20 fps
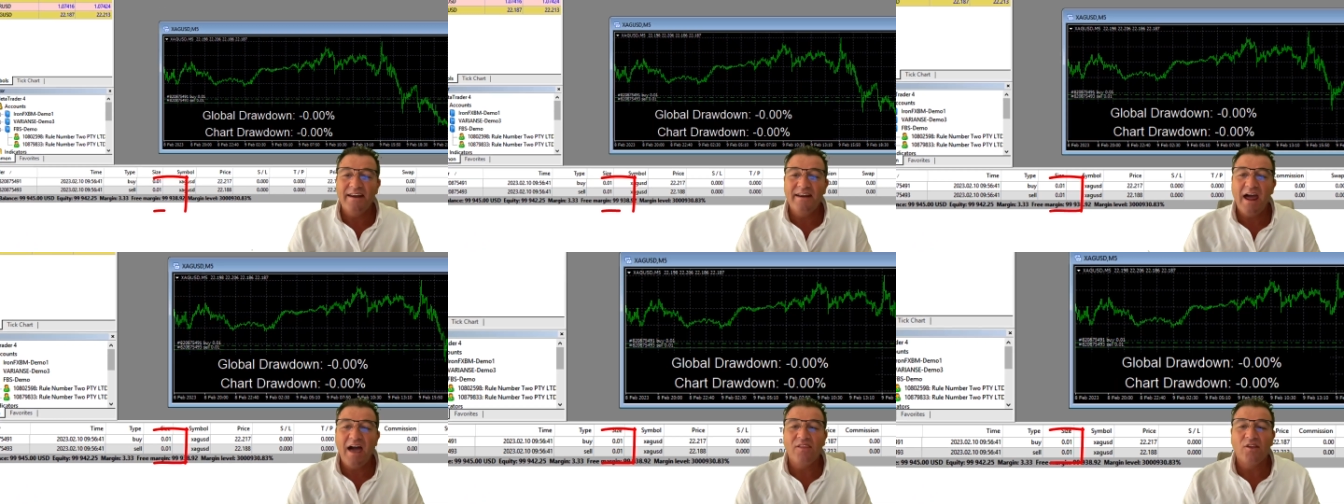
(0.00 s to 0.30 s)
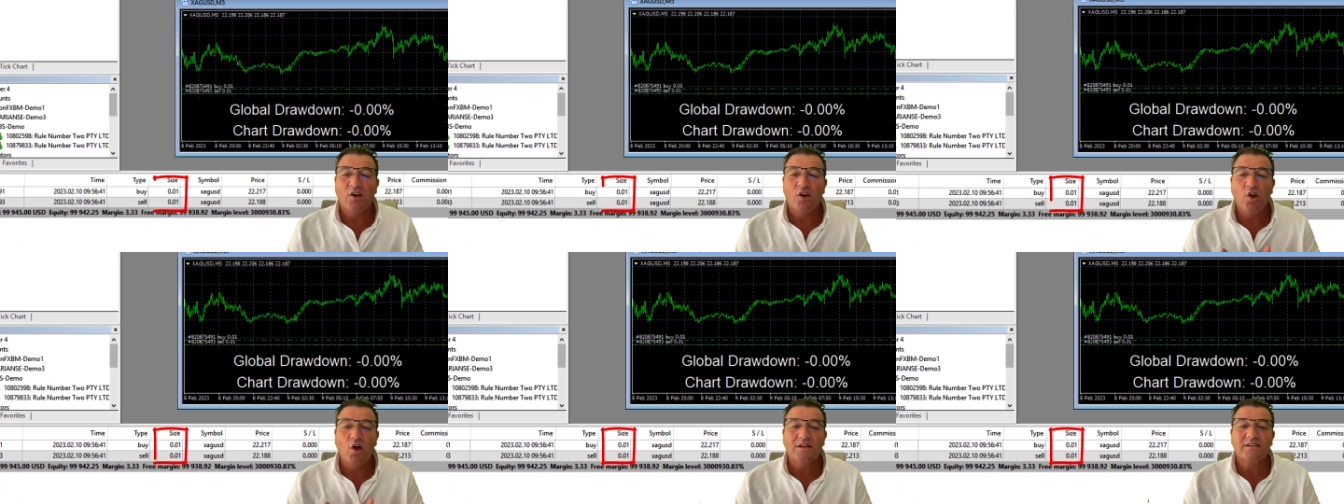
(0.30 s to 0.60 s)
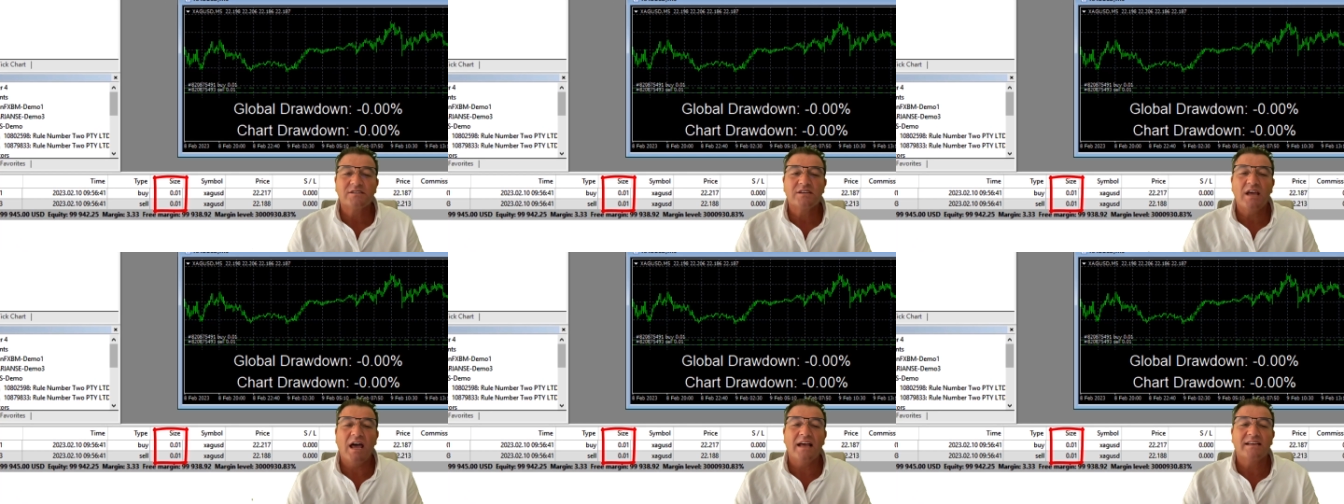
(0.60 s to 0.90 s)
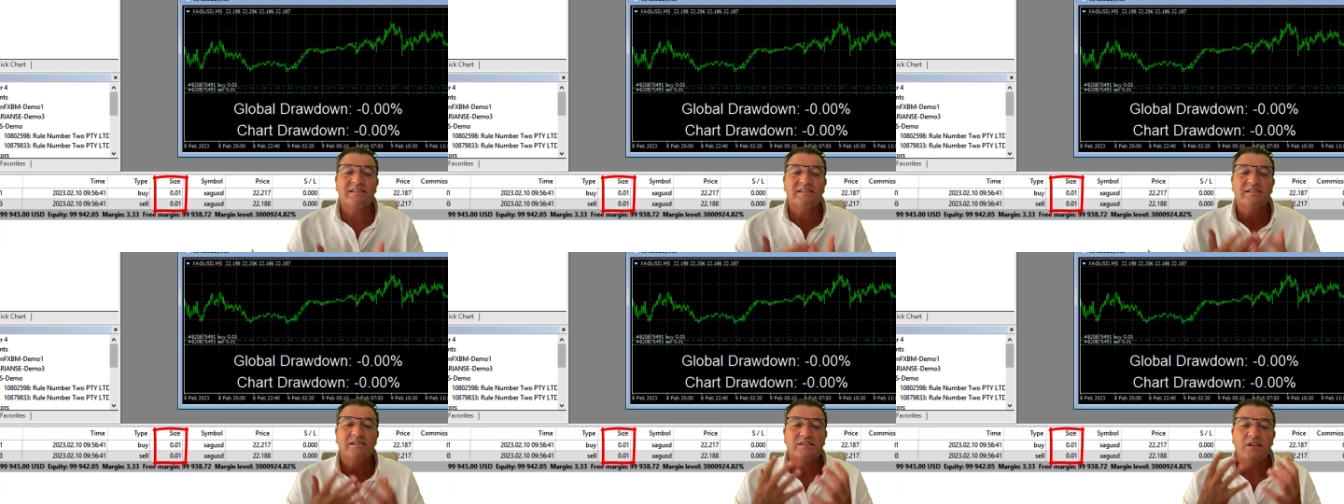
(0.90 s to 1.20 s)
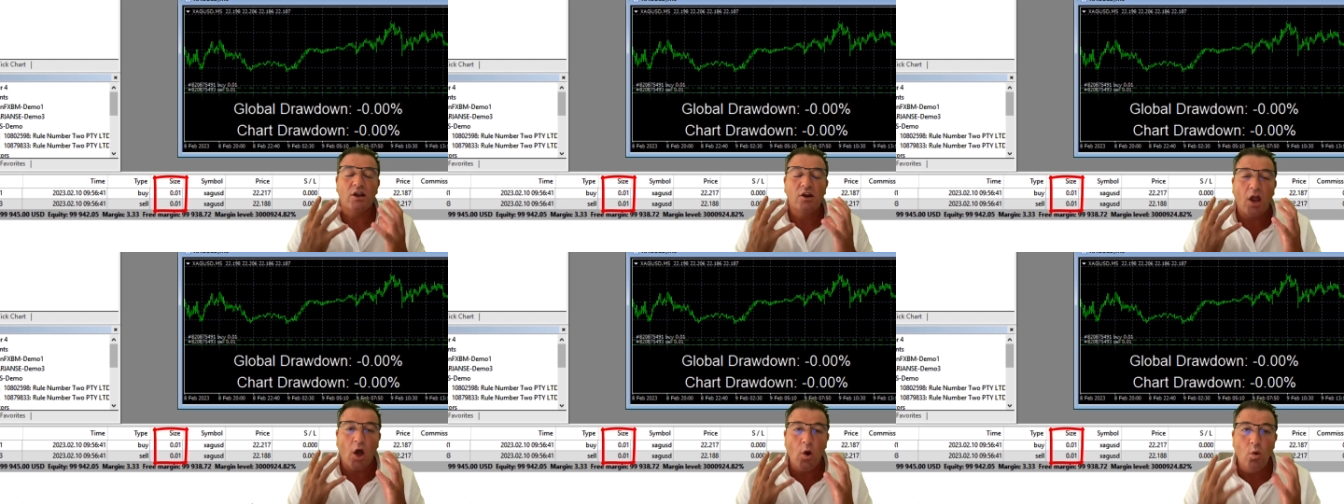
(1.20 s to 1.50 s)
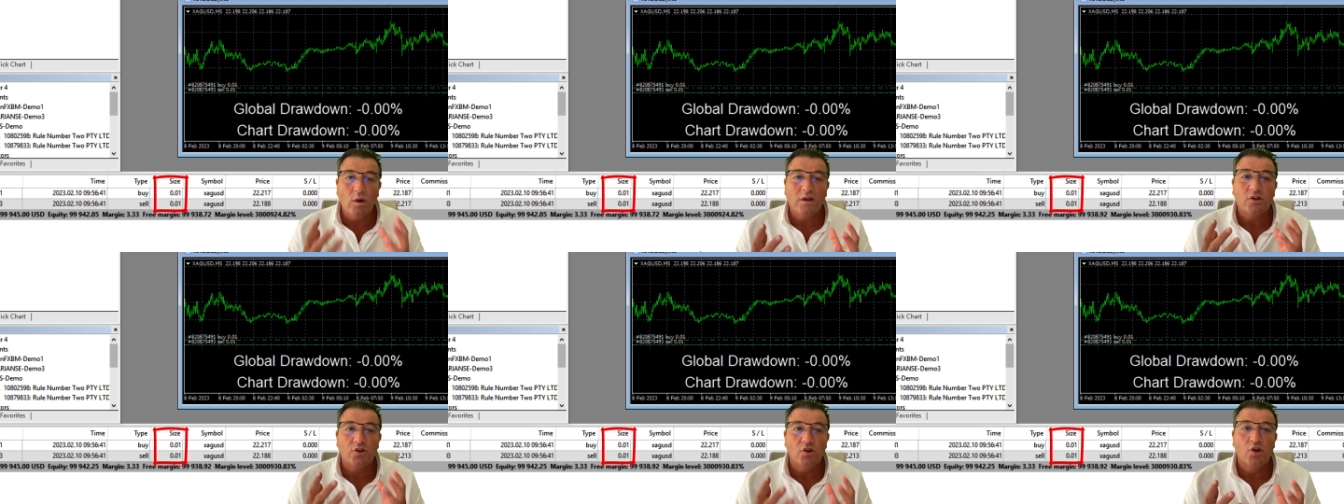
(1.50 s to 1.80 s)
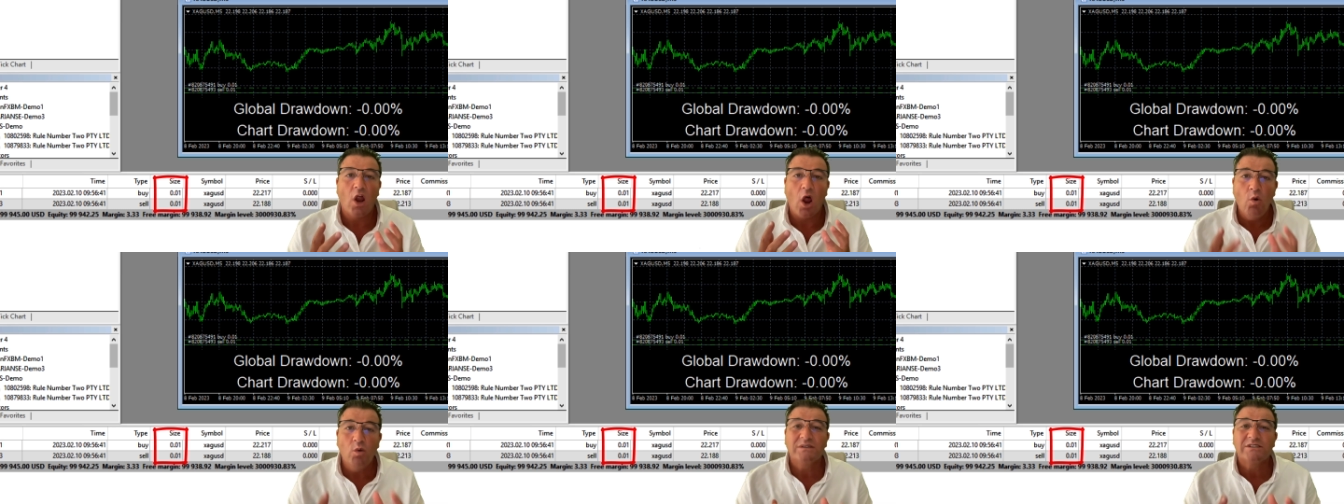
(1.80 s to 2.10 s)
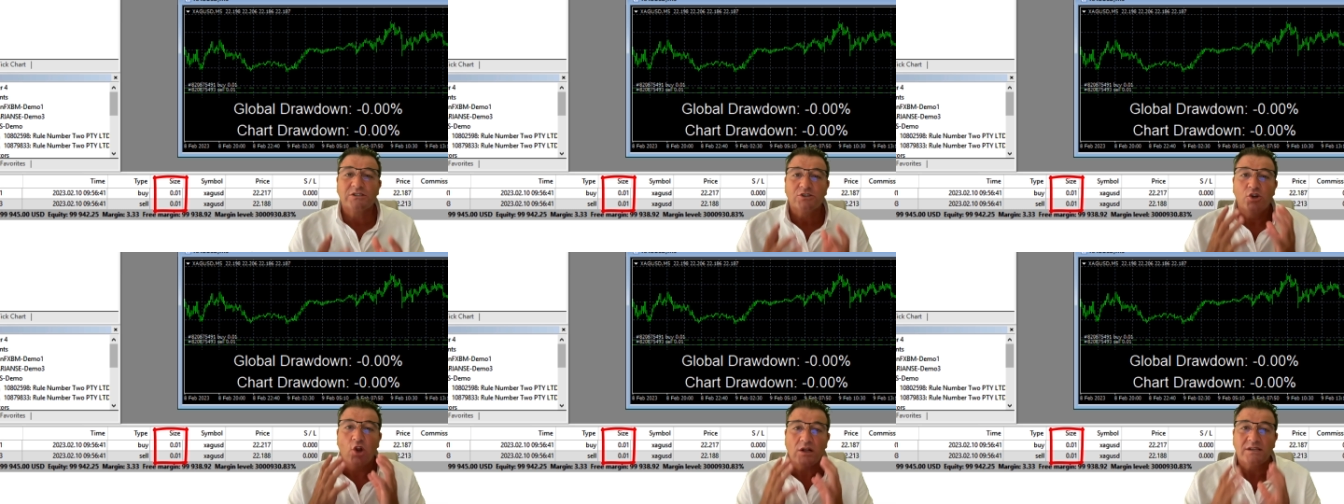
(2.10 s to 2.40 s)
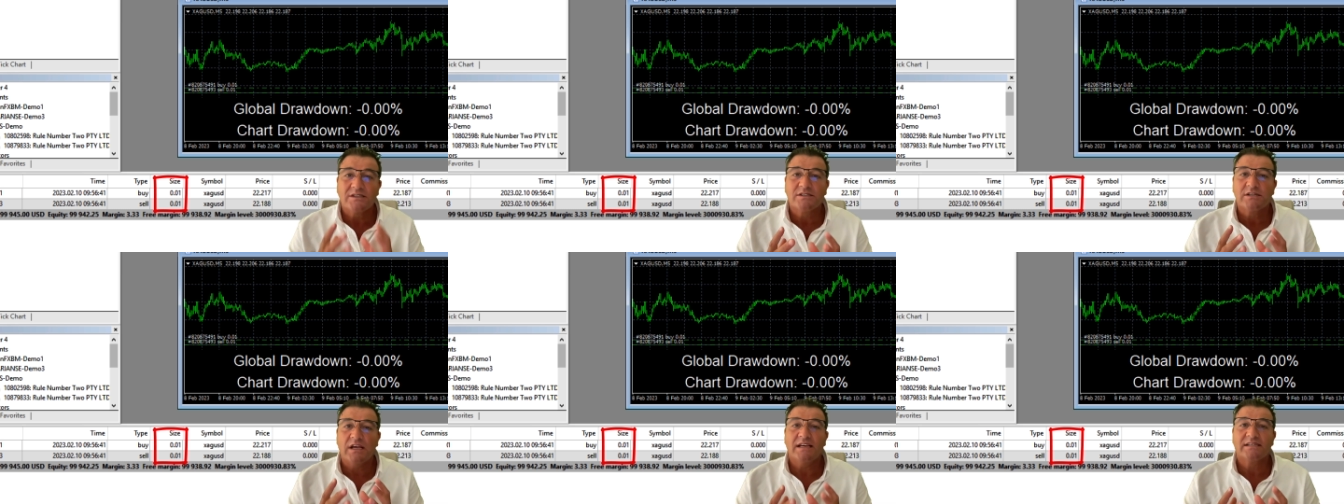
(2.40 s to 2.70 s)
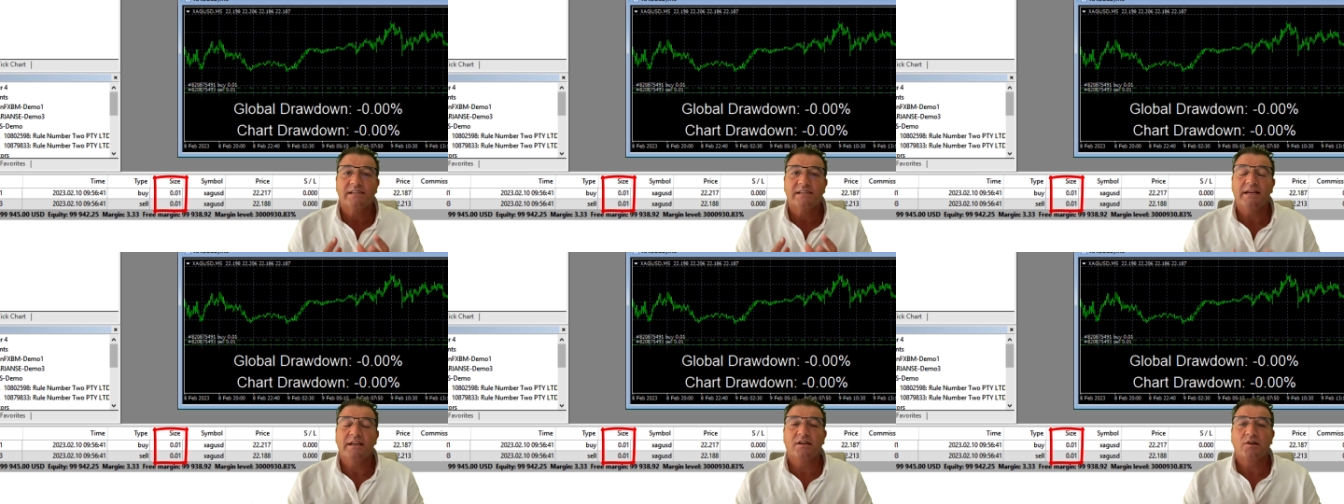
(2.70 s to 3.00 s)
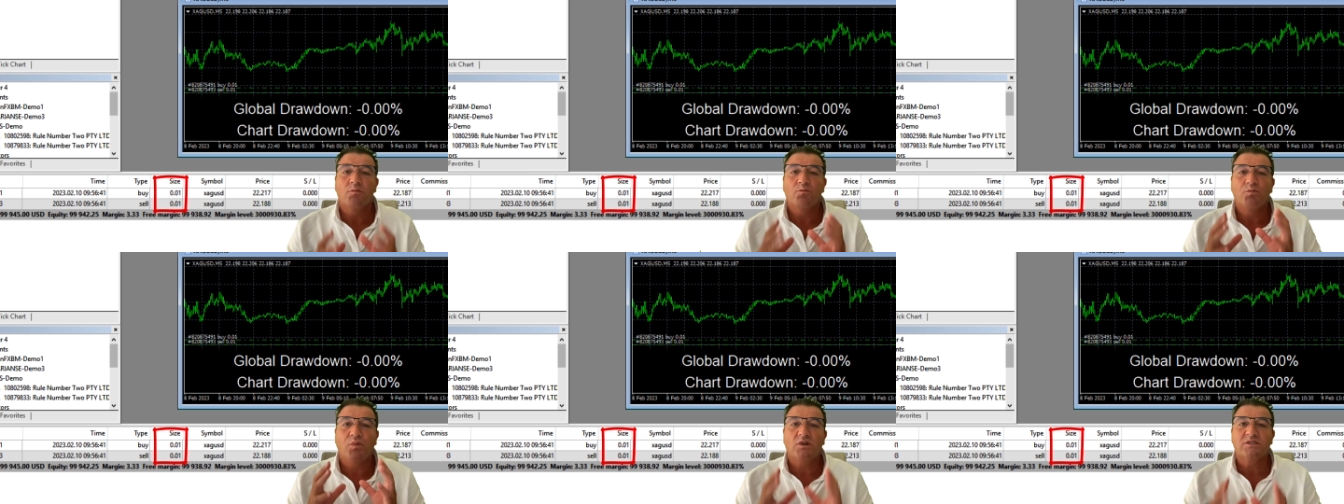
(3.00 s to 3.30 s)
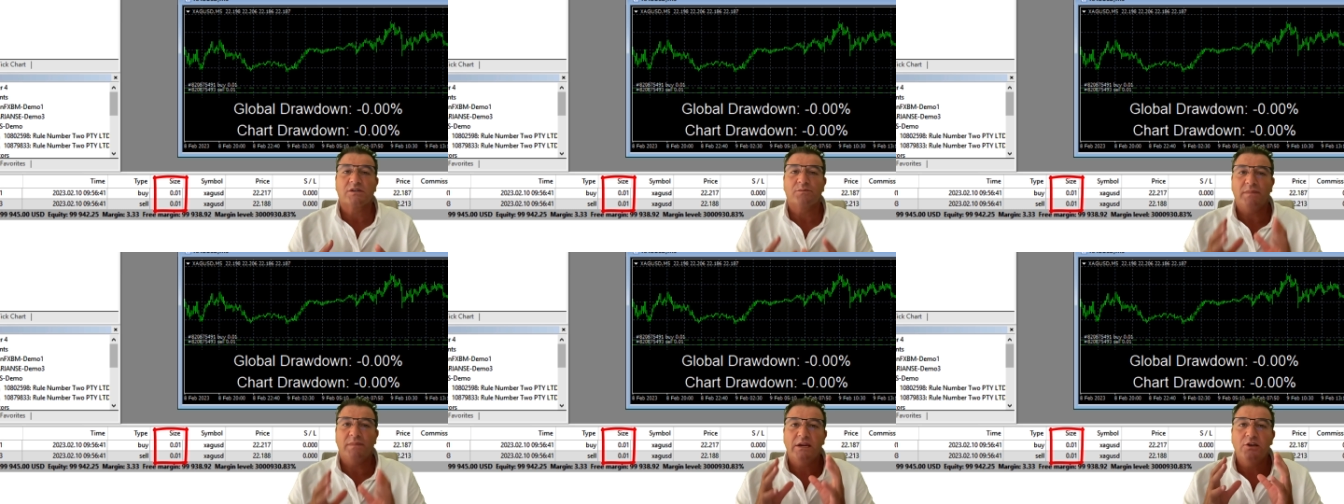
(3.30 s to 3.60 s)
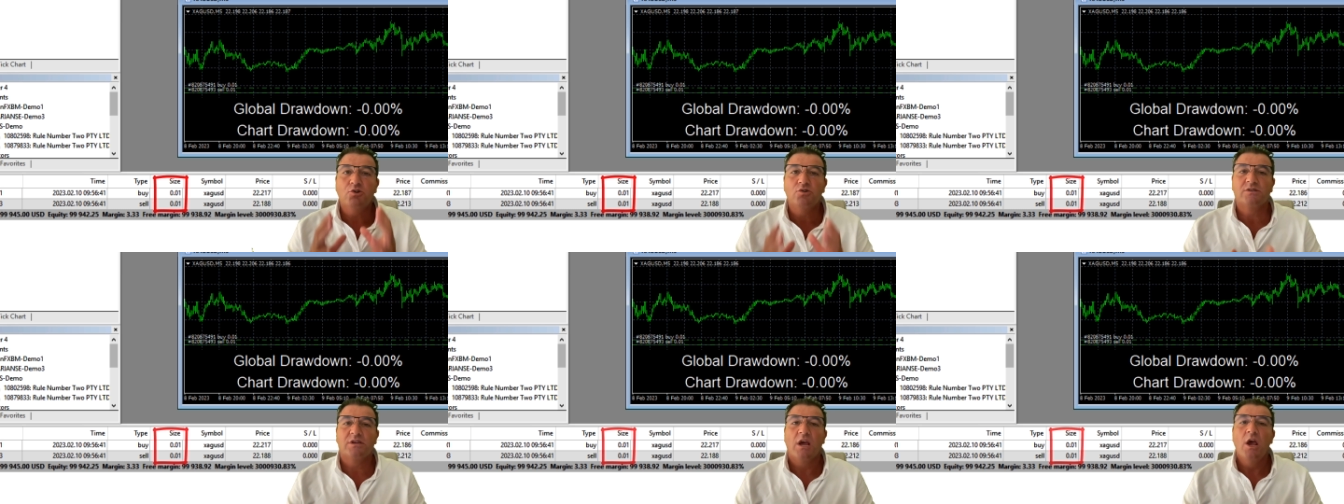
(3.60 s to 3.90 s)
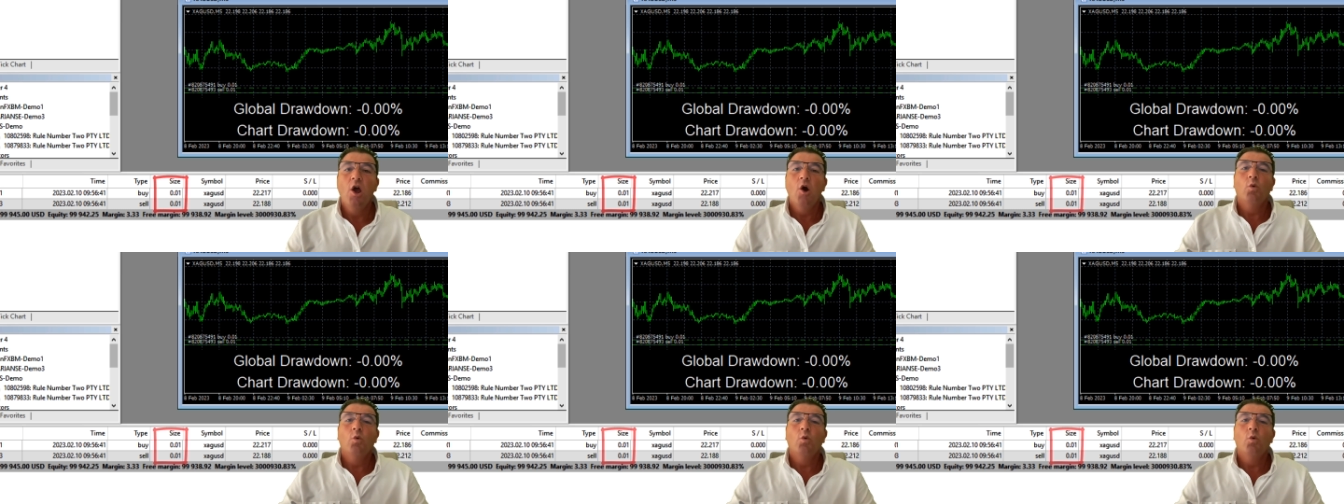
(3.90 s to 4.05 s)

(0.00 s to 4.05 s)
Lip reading: now the lot size is the lowest lot size that it can possibly use,